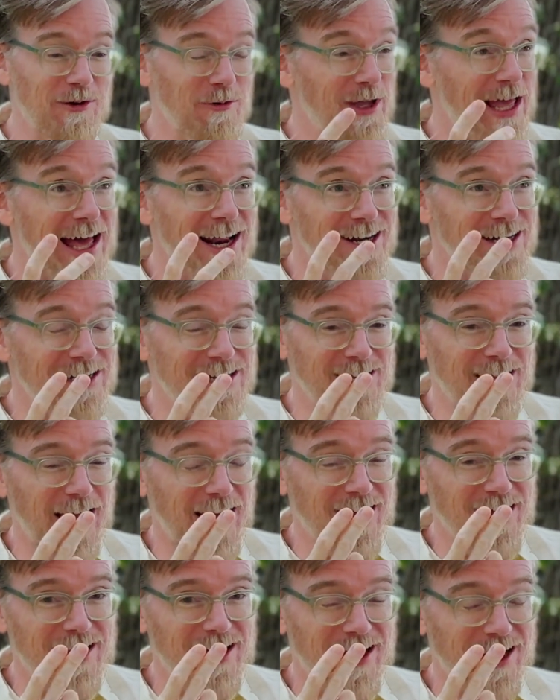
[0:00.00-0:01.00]
We had
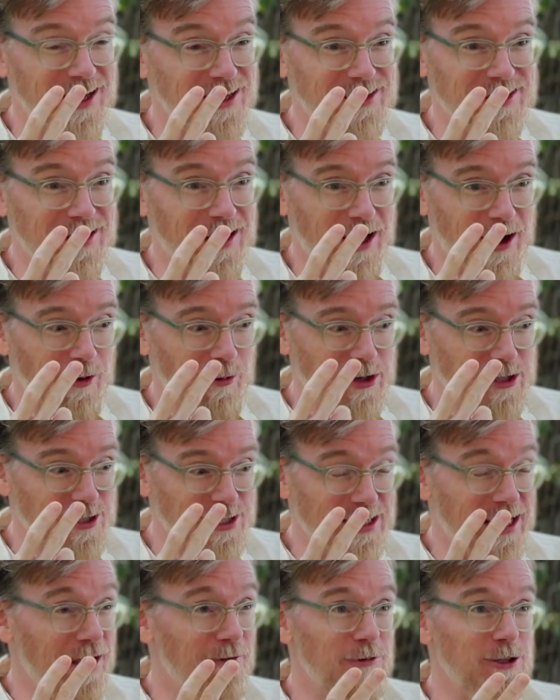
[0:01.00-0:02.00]
we
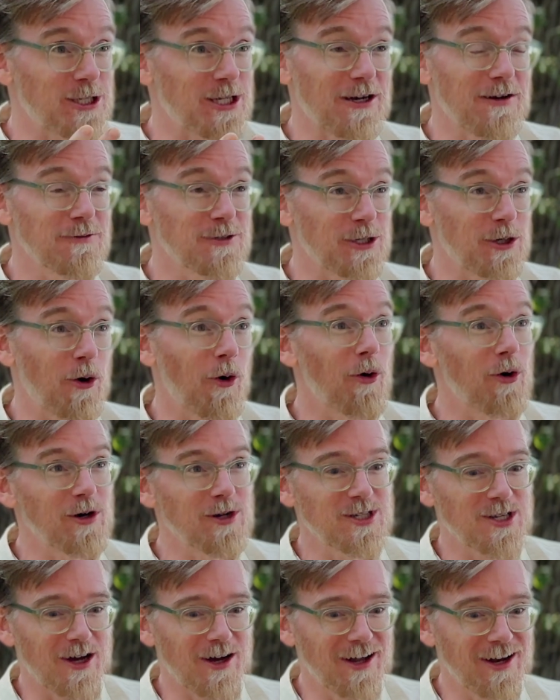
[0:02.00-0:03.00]
just gave ourselves a
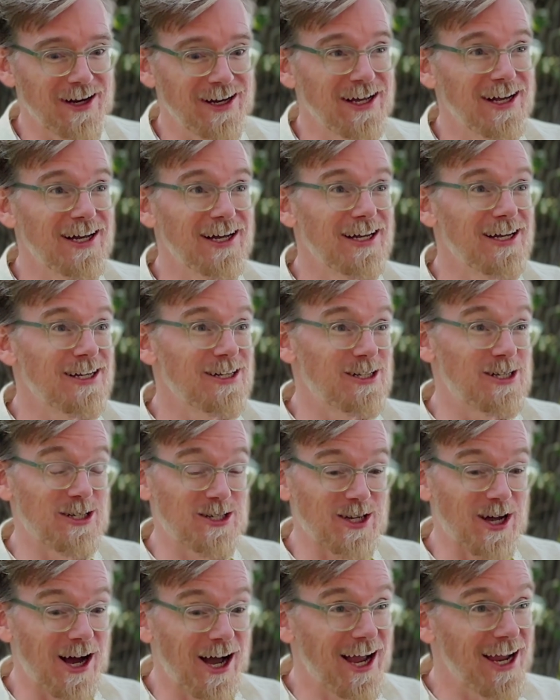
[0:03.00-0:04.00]
course on
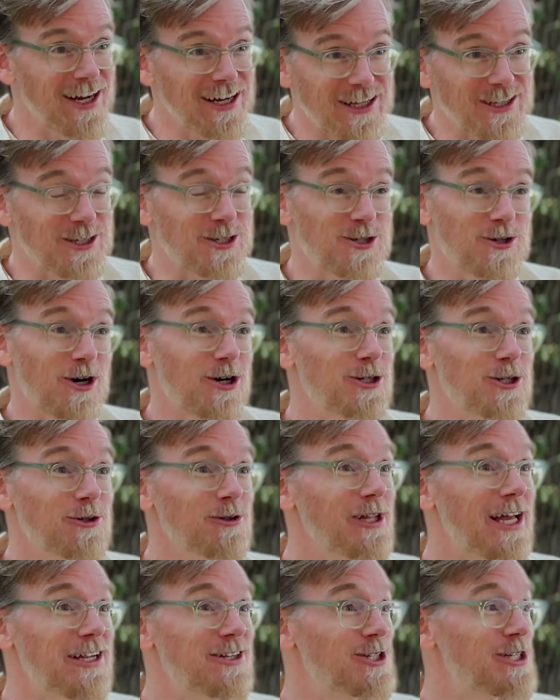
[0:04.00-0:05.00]
design and
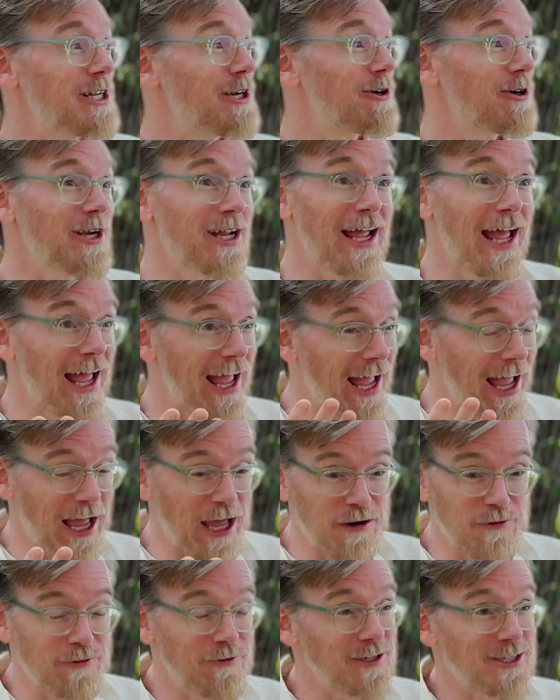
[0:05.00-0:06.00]
structural engineering
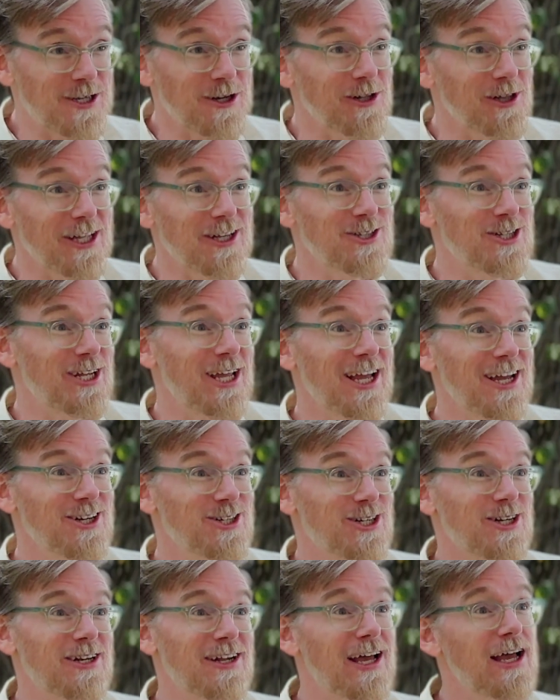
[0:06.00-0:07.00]
and physical
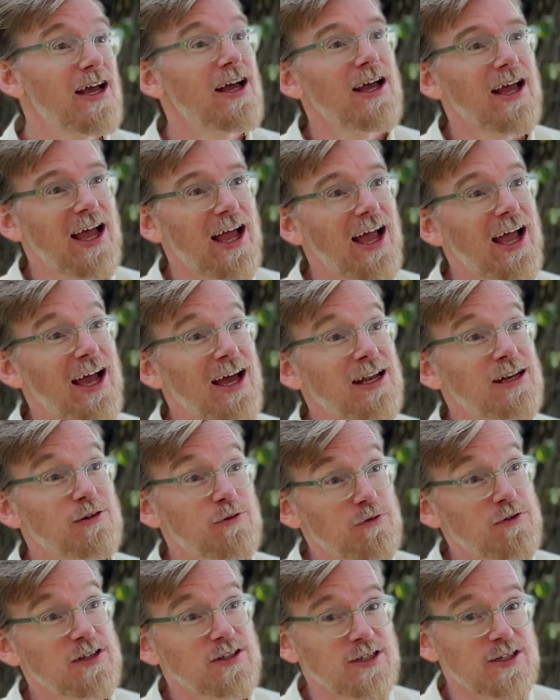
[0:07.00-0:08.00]
education and
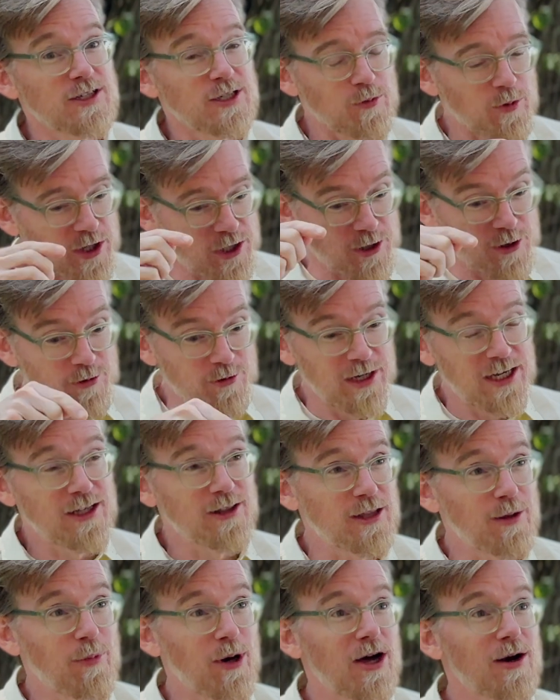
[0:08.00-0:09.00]
physics when you hit
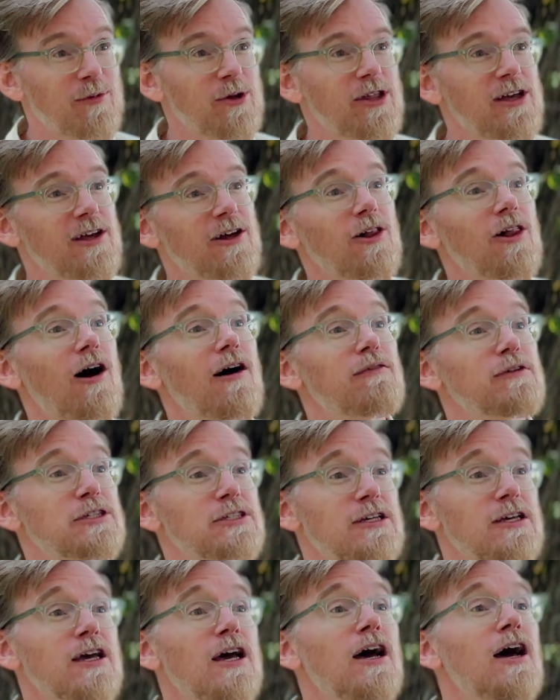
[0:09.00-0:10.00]
the bottom of the hill, obviously.